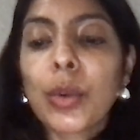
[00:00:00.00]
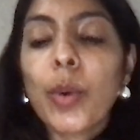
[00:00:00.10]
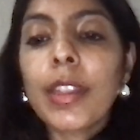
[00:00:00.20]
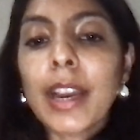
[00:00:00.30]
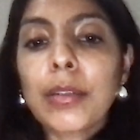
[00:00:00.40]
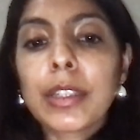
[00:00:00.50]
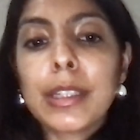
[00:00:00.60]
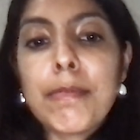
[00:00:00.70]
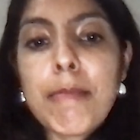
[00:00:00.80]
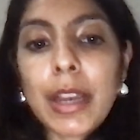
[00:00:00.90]
so what that
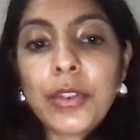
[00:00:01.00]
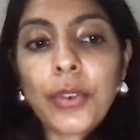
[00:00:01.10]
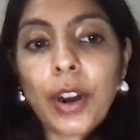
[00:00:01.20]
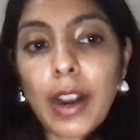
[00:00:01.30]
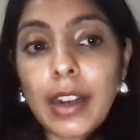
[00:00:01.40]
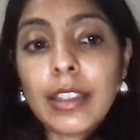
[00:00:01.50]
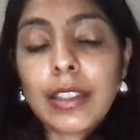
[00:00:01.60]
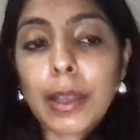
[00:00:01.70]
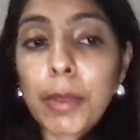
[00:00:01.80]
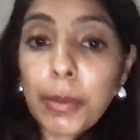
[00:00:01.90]
really meant for
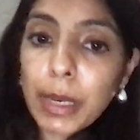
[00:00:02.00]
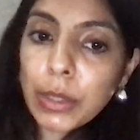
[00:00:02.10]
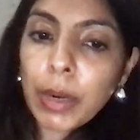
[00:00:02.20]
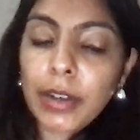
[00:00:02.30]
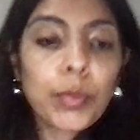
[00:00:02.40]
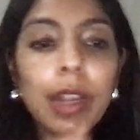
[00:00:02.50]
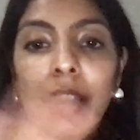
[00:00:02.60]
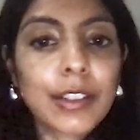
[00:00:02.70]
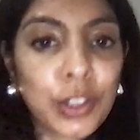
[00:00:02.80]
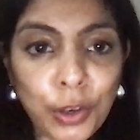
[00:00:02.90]
us, some of the best practice, we
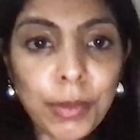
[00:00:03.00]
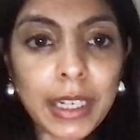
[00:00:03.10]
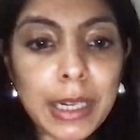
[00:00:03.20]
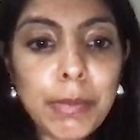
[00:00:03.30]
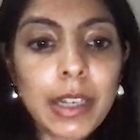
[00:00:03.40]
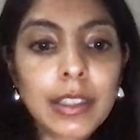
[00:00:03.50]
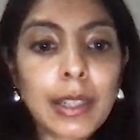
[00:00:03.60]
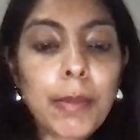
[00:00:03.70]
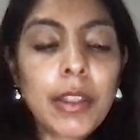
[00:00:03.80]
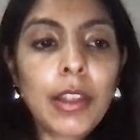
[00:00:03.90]
had so many, but
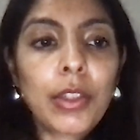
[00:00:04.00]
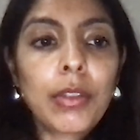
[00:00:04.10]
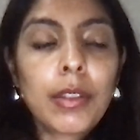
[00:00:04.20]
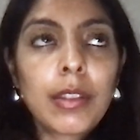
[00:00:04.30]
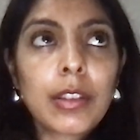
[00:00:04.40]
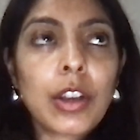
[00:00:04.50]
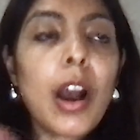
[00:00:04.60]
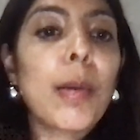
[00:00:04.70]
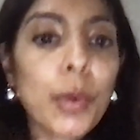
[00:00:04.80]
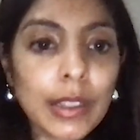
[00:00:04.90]
some of the
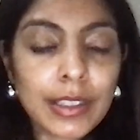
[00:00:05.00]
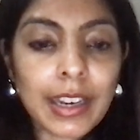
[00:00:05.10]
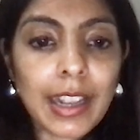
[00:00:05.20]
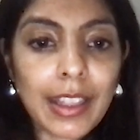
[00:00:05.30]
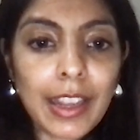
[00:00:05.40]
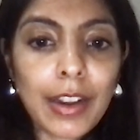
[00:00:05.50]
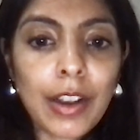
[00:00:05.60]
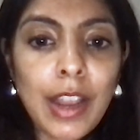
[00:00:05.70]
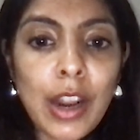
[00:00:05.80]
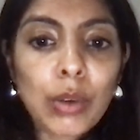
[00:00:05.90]
top ones that I think
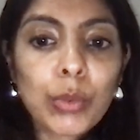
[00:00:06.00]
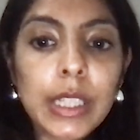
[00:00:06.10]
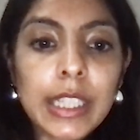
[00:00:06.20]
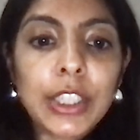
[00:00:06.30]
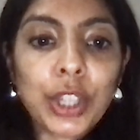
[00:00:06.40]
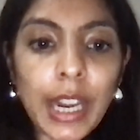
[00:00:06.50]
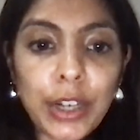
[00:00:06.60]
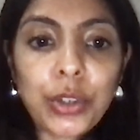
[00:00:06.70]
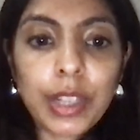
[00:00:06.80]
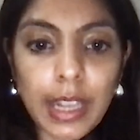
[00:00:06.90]
really
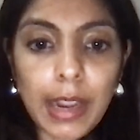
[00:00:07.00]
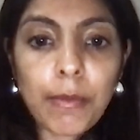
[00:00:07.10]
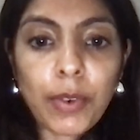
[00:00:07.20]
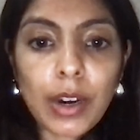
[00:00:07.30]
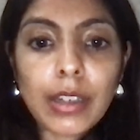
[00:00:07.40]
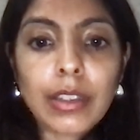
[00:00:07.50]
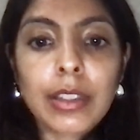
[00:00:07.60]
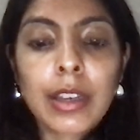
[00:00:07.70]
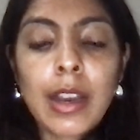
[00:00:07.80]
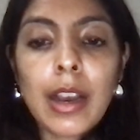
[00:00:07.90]
changed the game for
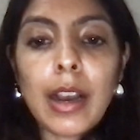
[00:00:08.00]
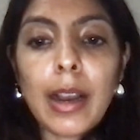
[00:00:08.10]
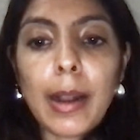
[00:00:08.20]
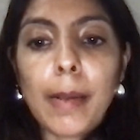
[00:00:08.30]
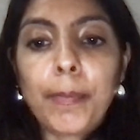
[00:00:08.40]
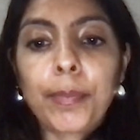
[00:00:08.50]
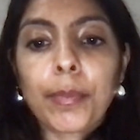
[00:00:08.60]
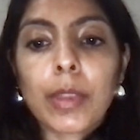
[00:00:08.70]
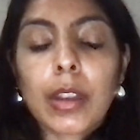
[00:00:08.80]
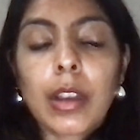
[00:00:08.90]
us
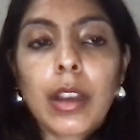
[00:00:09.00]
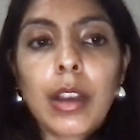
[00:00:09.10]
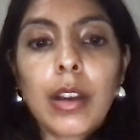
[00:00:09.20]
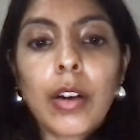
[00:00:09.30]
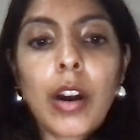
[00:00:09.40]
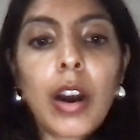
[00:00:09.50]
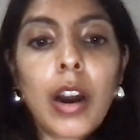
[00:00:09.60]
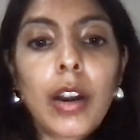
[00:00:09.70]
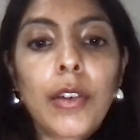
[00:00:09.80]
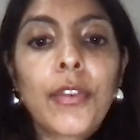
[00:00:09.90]

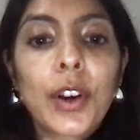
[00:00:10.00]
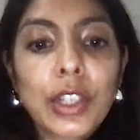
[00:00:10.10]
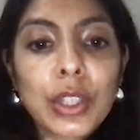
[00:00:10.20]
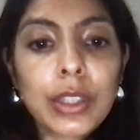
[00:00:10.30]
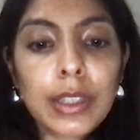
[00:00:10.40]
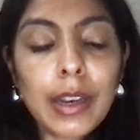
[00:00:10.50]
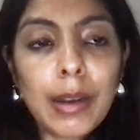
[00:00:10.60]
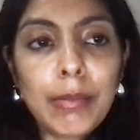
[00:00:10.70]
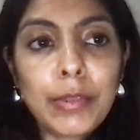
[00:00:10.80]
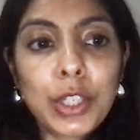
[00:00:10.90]
are first
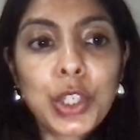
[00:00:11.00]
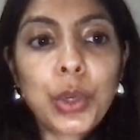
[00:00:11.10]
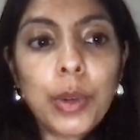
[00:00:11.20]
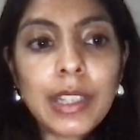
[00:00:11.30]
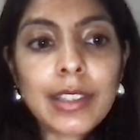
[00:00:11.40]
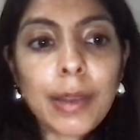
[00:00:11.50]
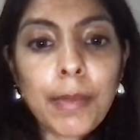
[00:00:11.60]
doing